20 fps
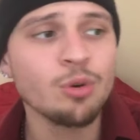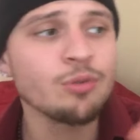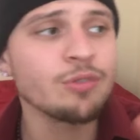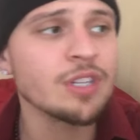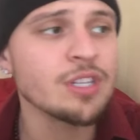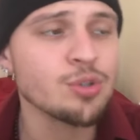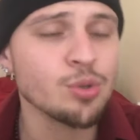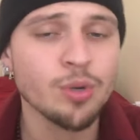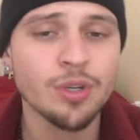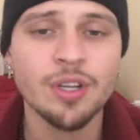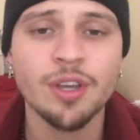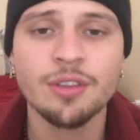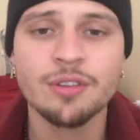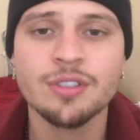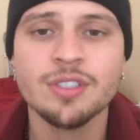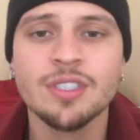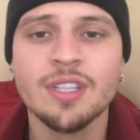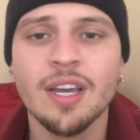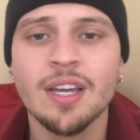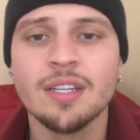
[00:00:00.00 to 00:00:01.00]
to another
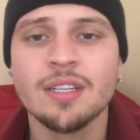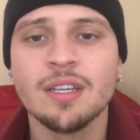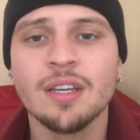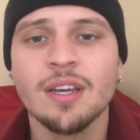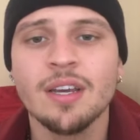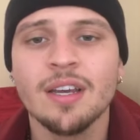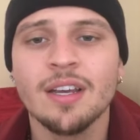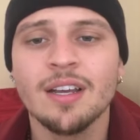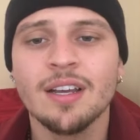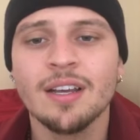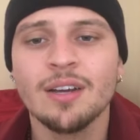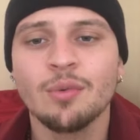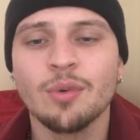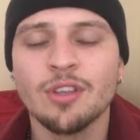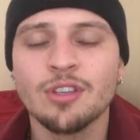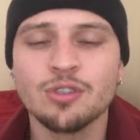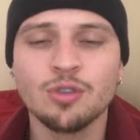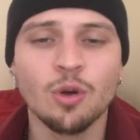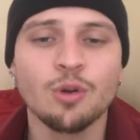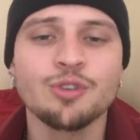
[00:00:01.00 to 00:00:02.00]
state.
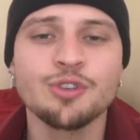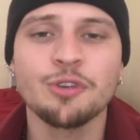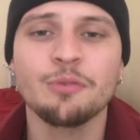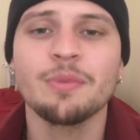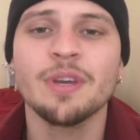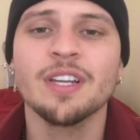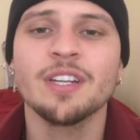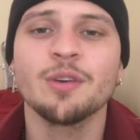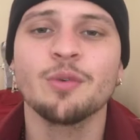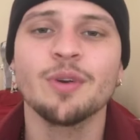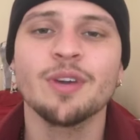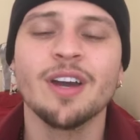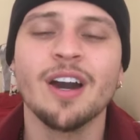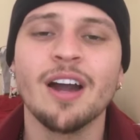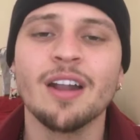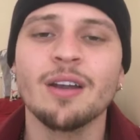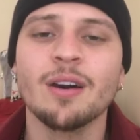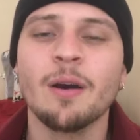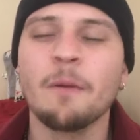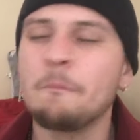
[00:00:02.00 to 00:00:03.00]
With social media, we
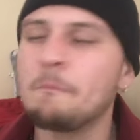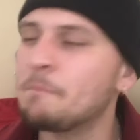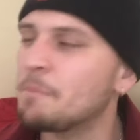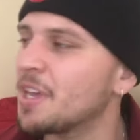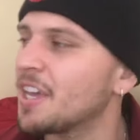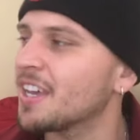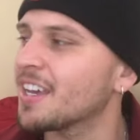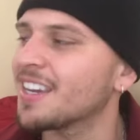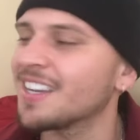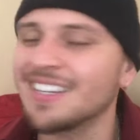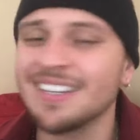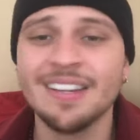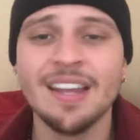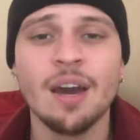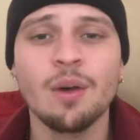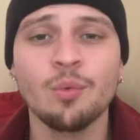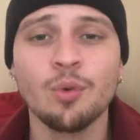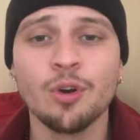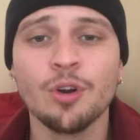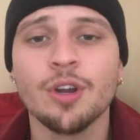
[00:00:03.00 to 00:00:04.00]
got a big
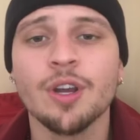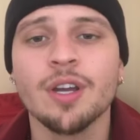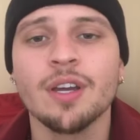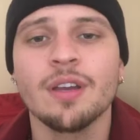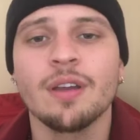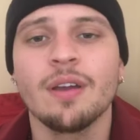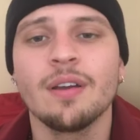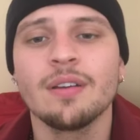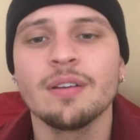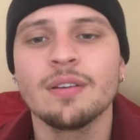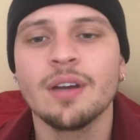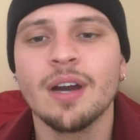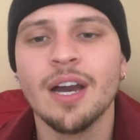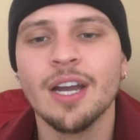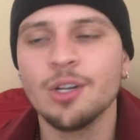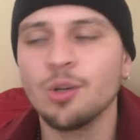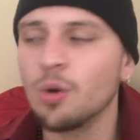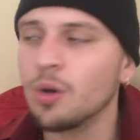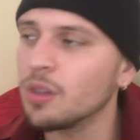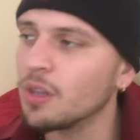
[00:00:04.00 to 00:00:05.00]
network. I
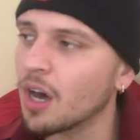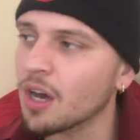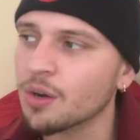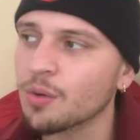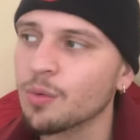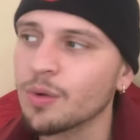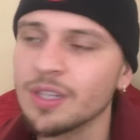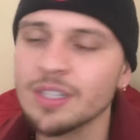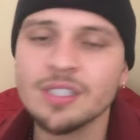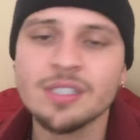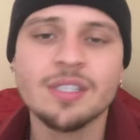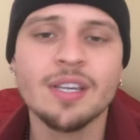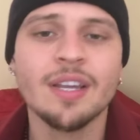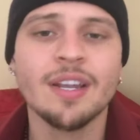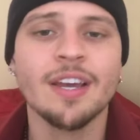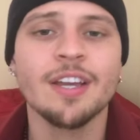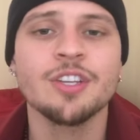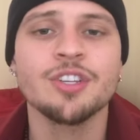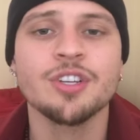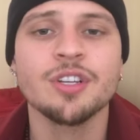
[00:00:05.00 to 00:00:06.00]
know a lot of real estate
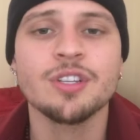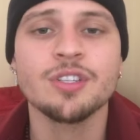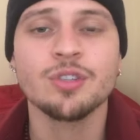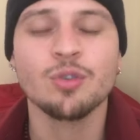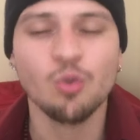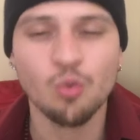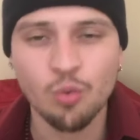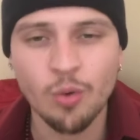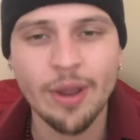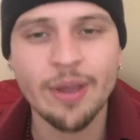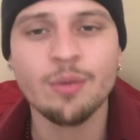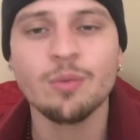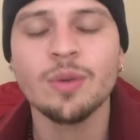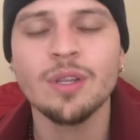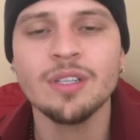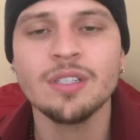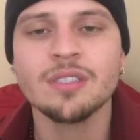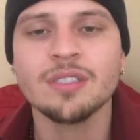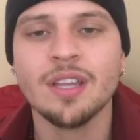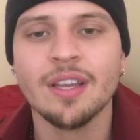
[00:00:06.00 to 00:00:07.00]
agents, great
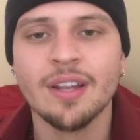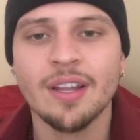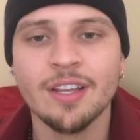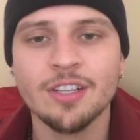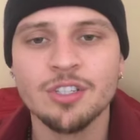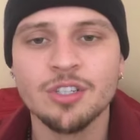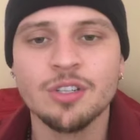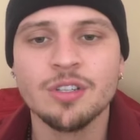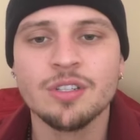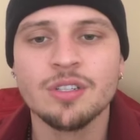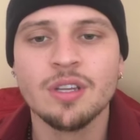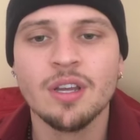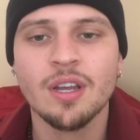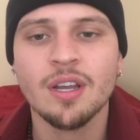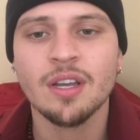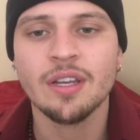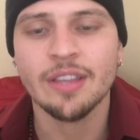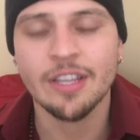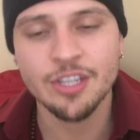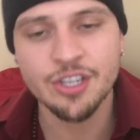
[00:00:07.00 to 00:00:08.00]
real estate agents,
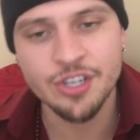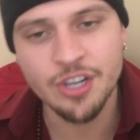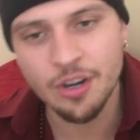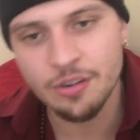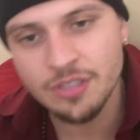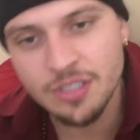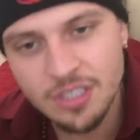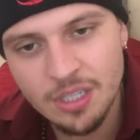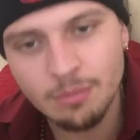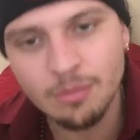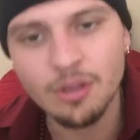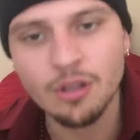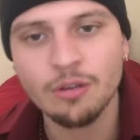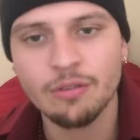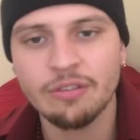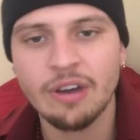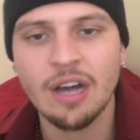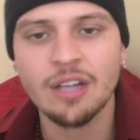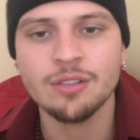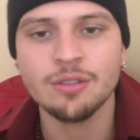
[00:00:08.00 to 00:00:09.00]
that share similar
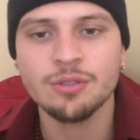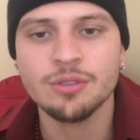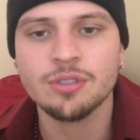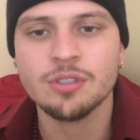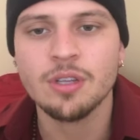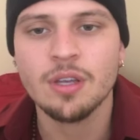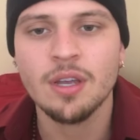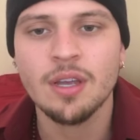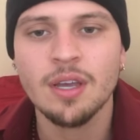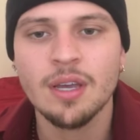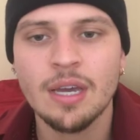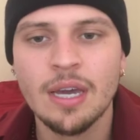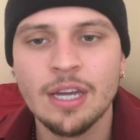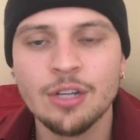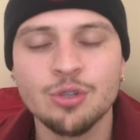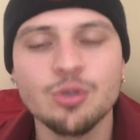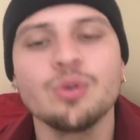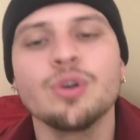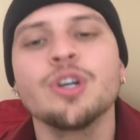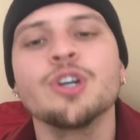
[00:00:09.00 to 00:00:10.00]
values
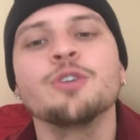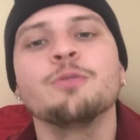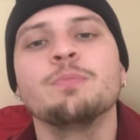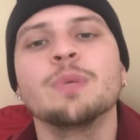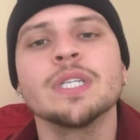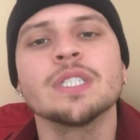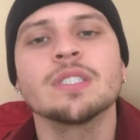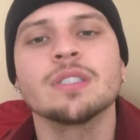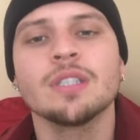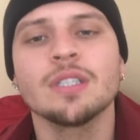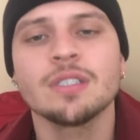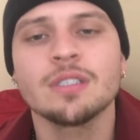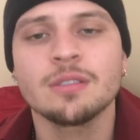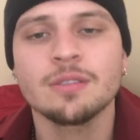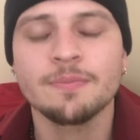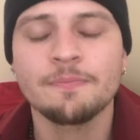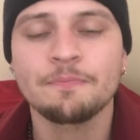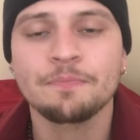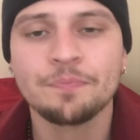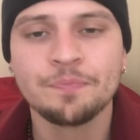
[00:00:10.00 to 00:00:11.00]
and do good
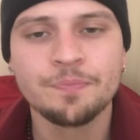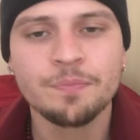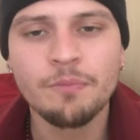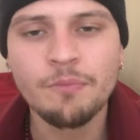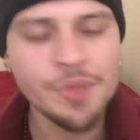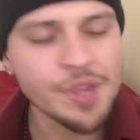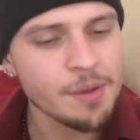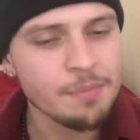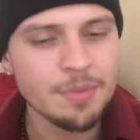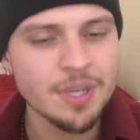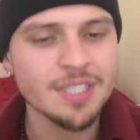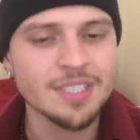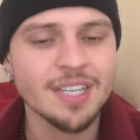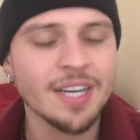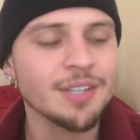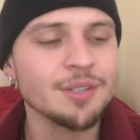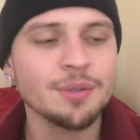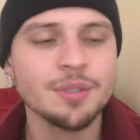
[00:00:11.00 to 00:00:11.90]
business because I don't